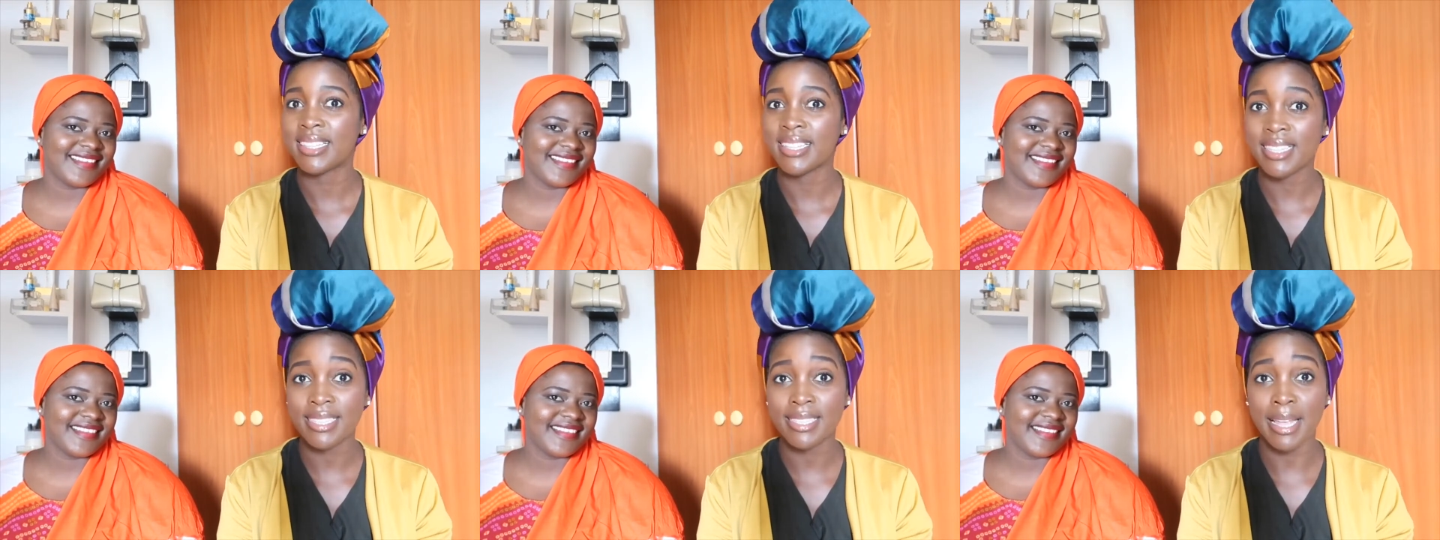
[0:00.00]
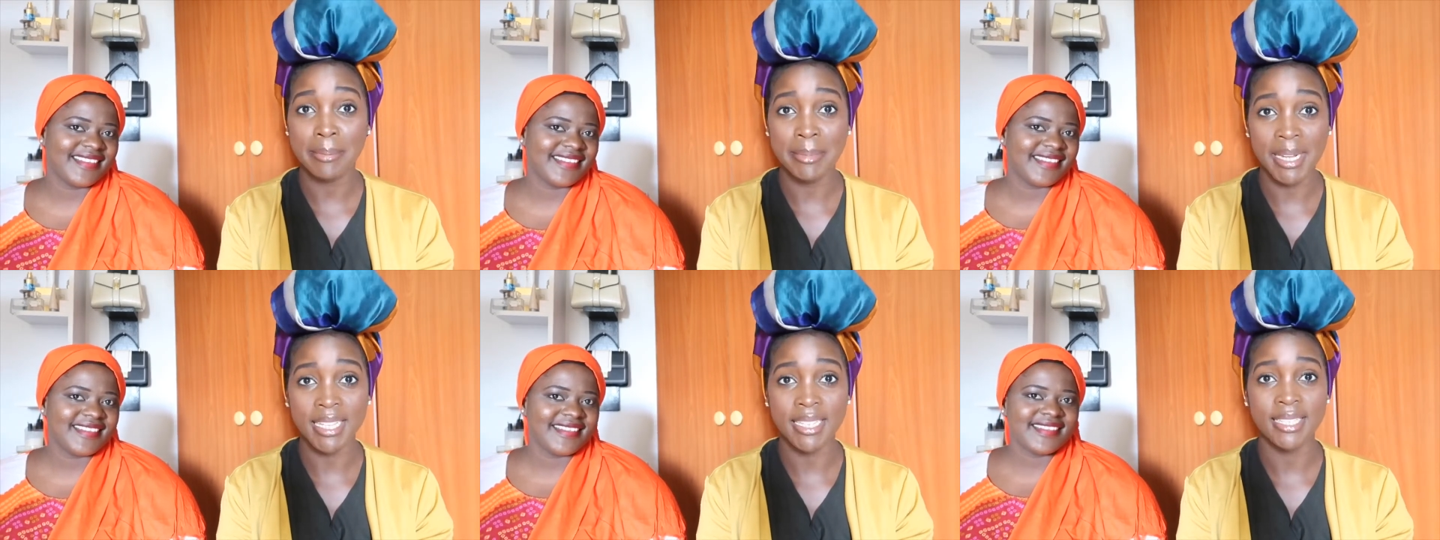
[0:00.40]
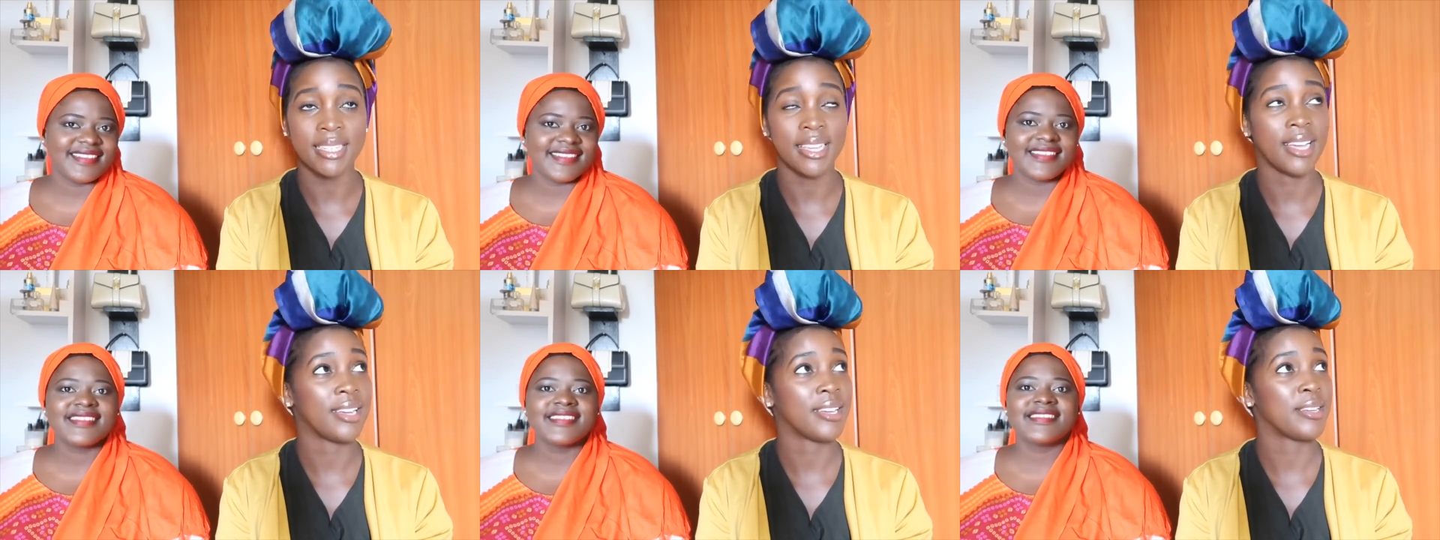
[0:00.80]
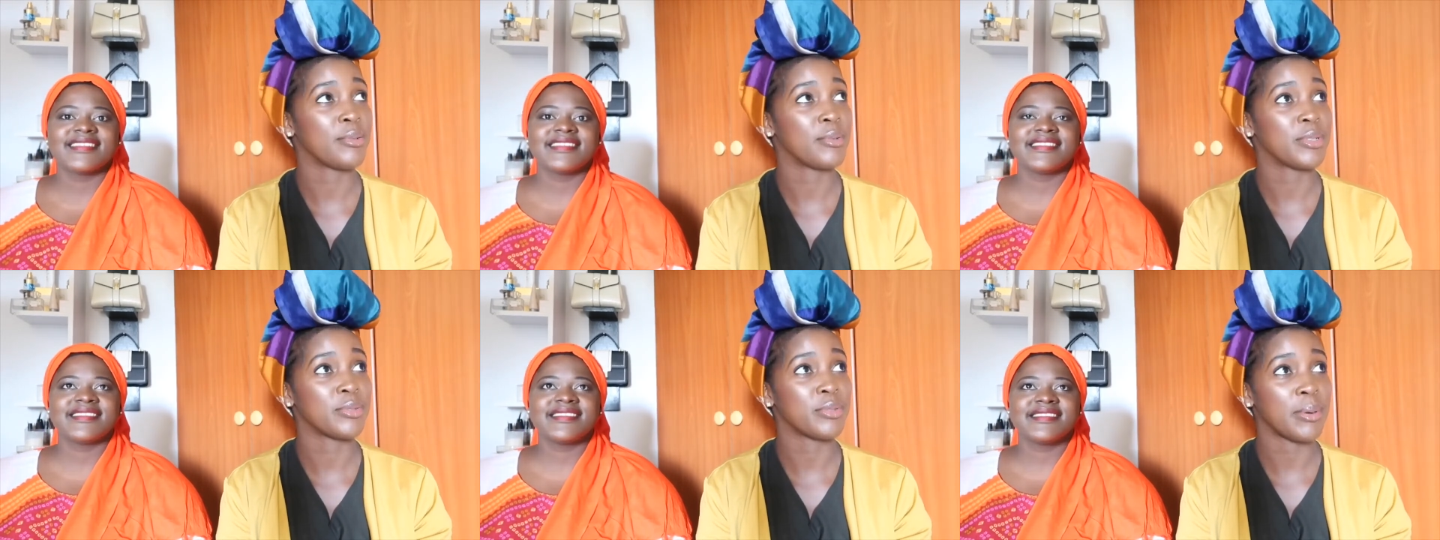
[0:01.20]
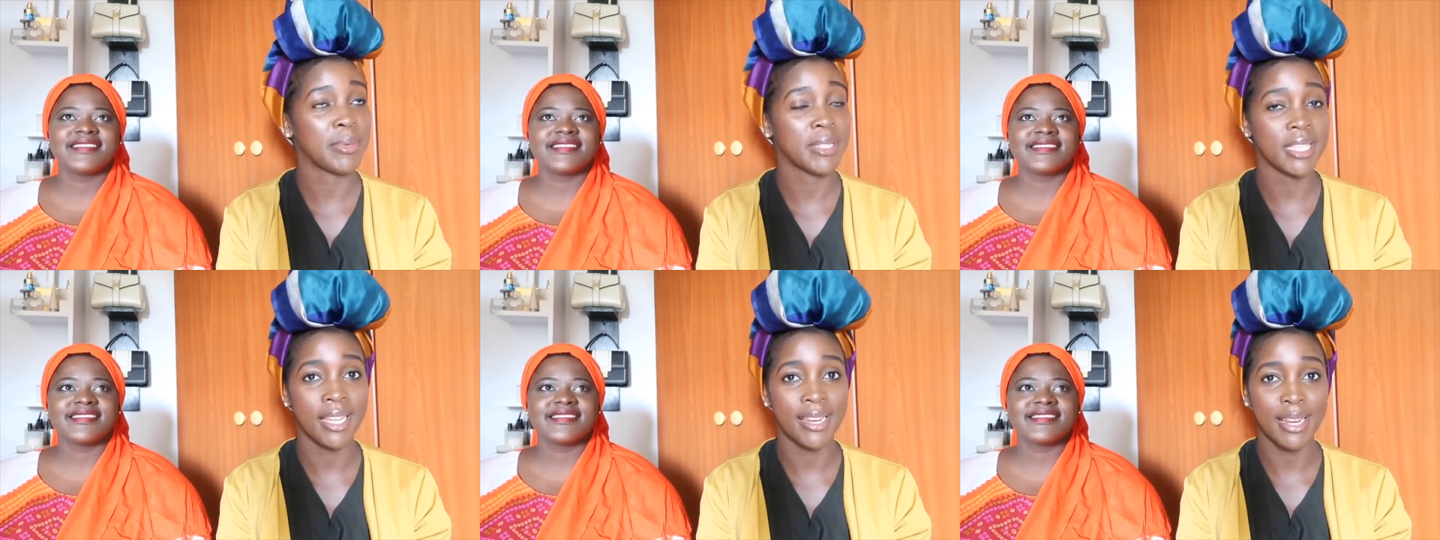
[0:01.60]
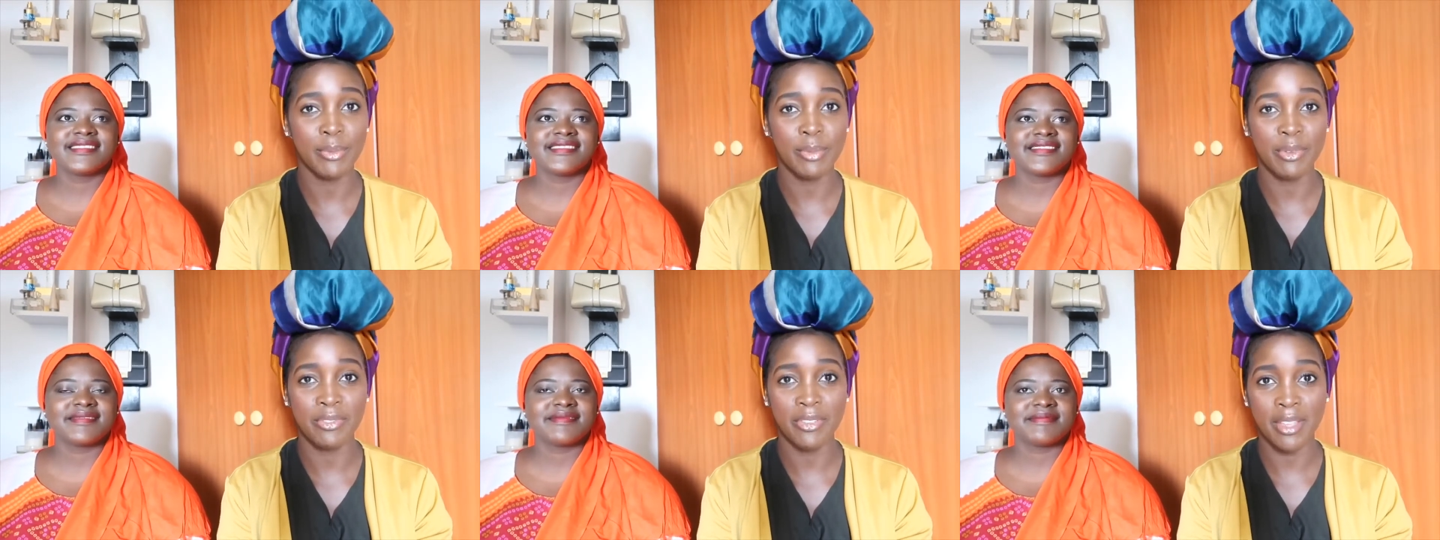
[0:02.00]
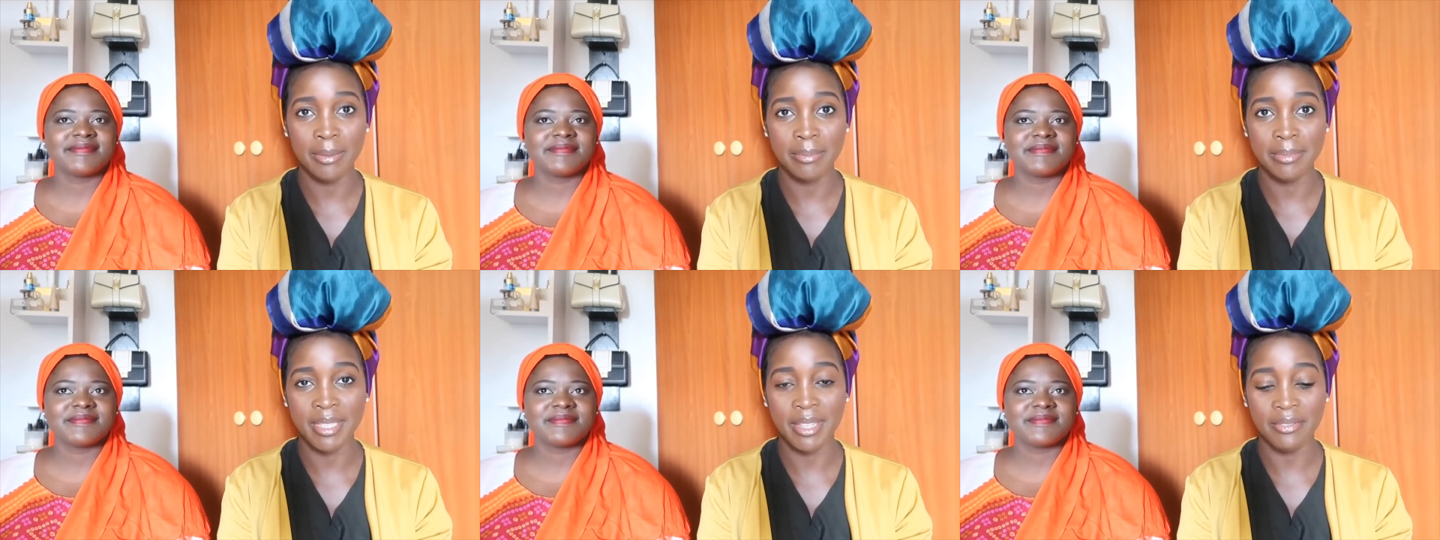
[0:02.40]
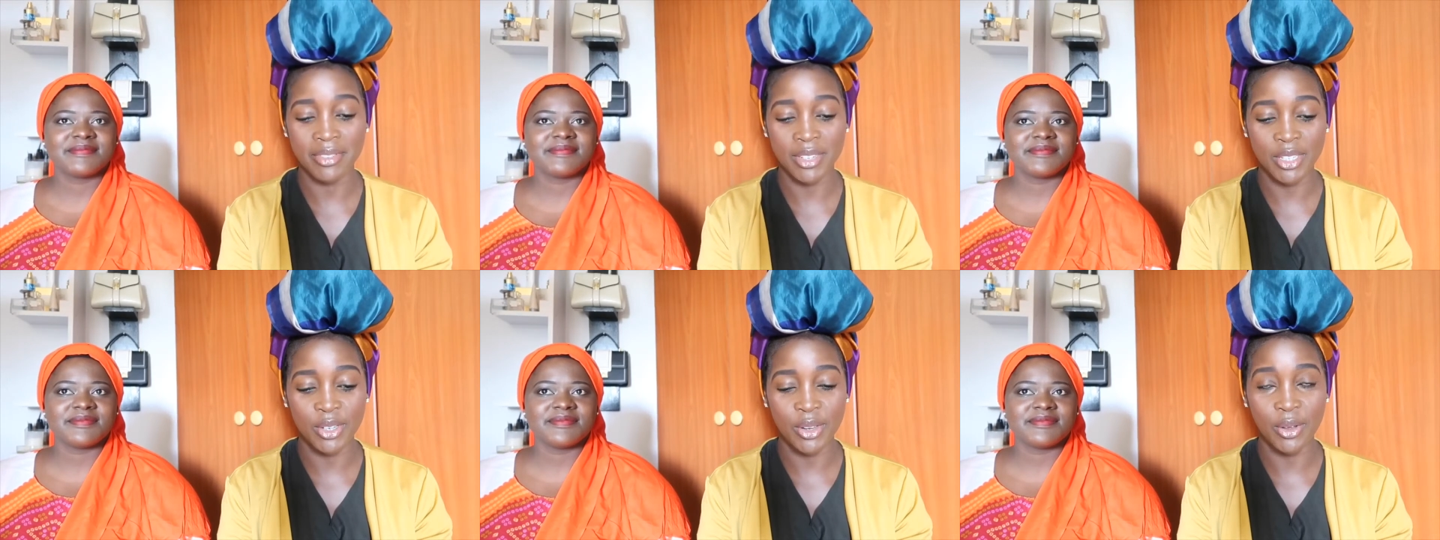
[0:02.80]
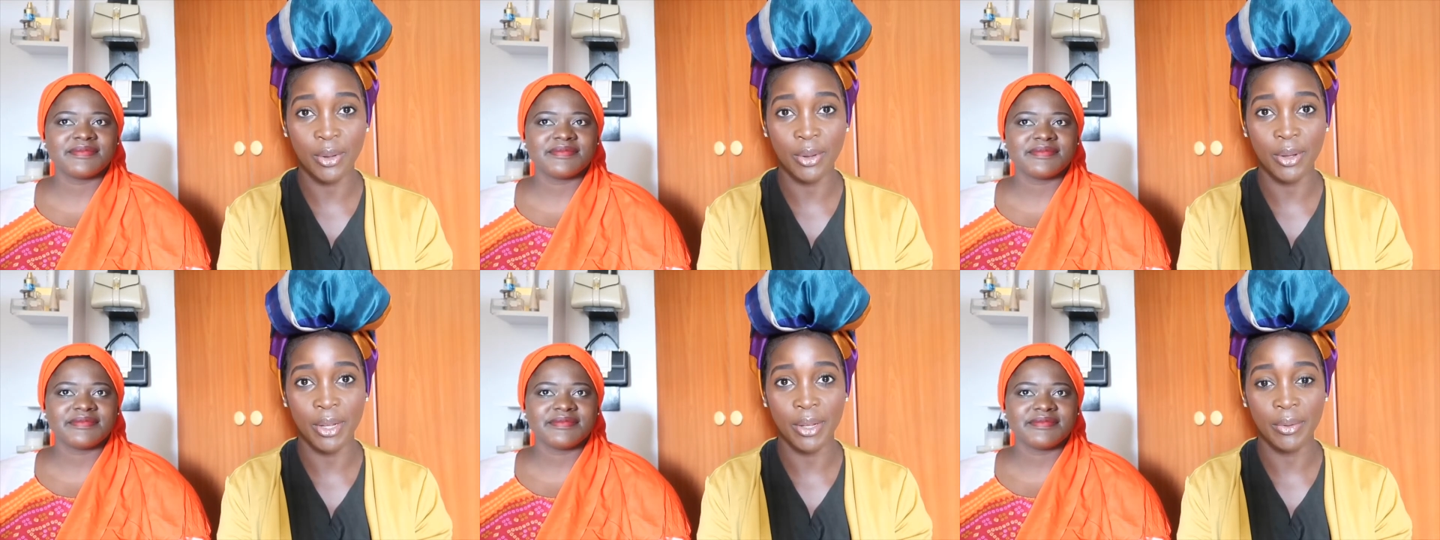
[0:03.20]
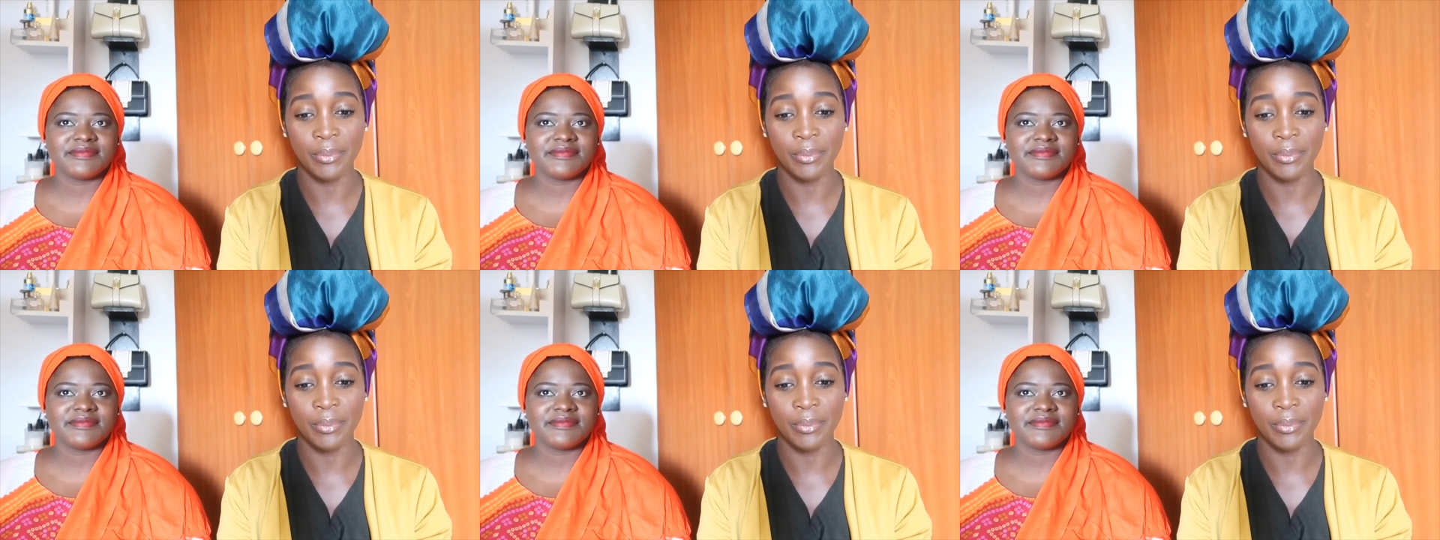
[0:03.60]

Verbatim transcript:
Speaker 1: This time last year, it was Ramadan, and we filmed a video